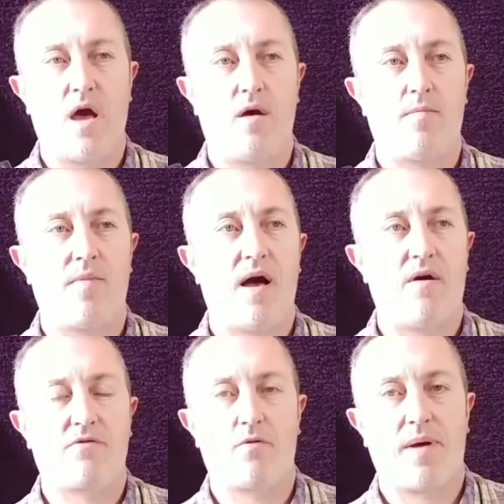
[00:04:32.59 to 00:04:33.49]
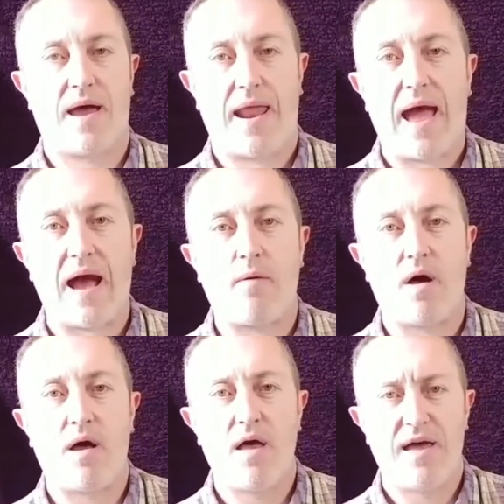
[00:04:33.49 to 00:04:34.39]
After about an
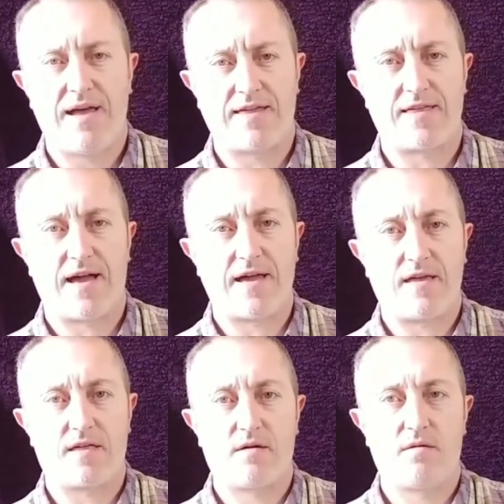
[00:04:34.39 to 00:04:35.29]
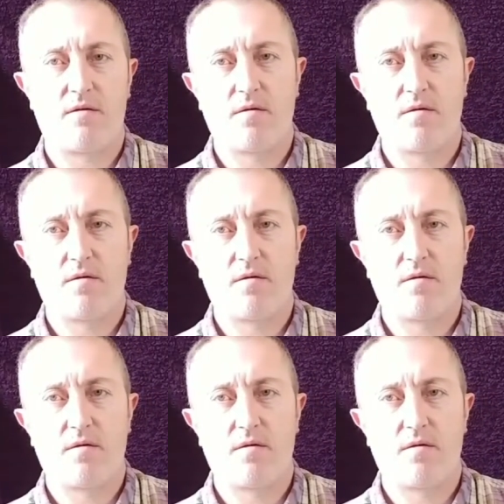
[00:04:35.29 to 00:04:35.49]
hour it stays